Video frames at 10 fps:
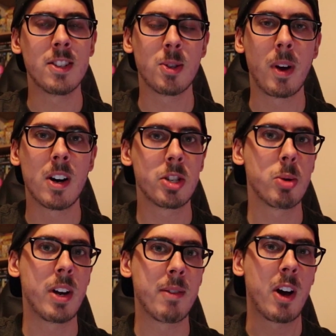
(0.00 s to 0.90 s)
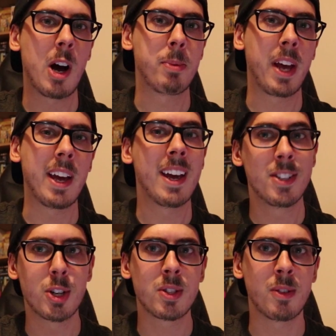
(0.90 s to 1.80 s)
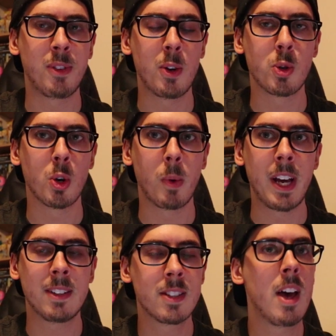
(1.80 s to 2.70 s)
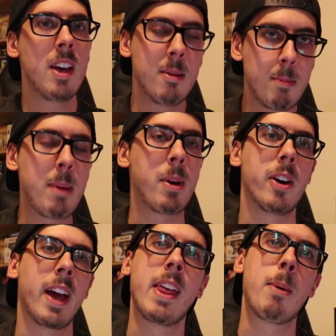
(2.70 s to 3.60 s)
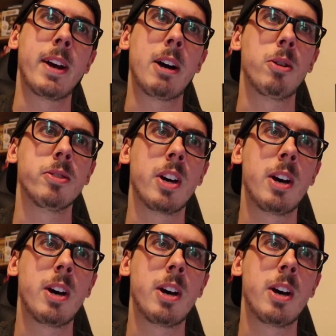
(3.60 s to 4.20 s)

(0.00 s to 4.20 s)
so we are due another update in just a few short weeks. Maybe I'll get that one out on